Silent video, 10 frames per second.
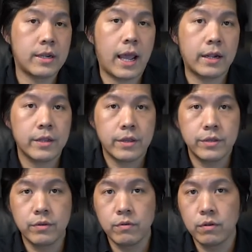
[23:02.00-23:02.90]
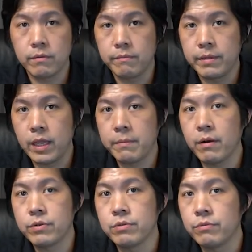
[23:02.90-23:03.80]
that you would be
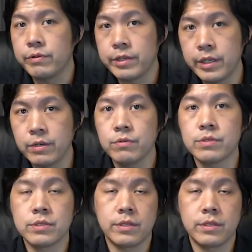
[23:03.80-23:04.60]
able to reduce